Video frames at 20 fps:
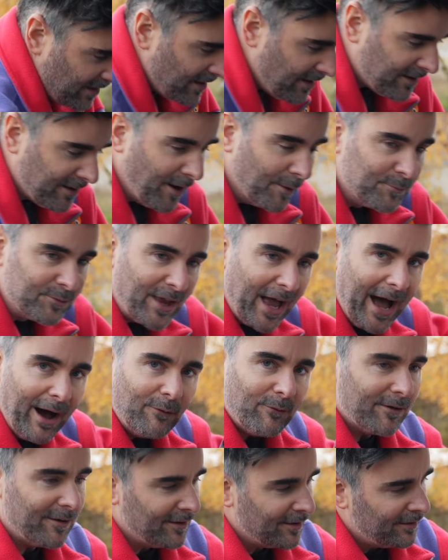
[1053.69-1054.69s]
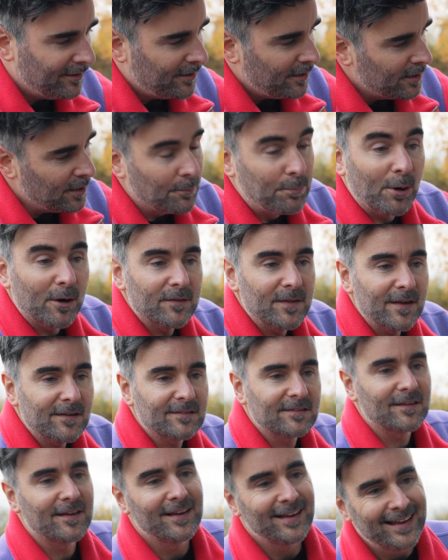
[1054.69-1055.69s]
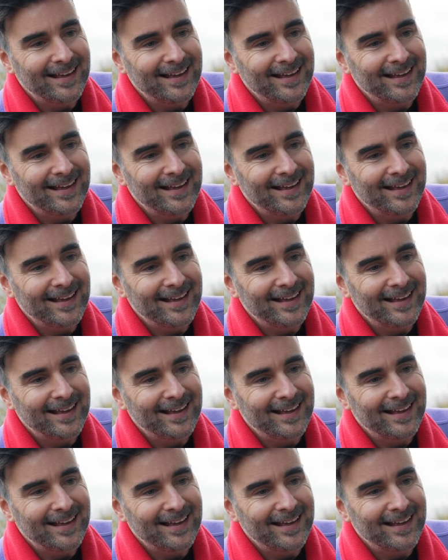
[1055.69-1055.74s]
It comes out, you put this